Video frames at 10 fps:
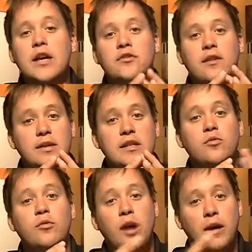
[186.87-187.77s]
so that means
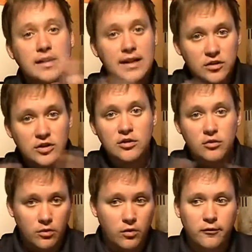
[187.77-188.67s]
we're probably in
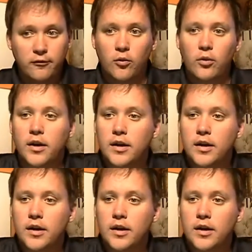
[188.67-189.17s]
2 or 4.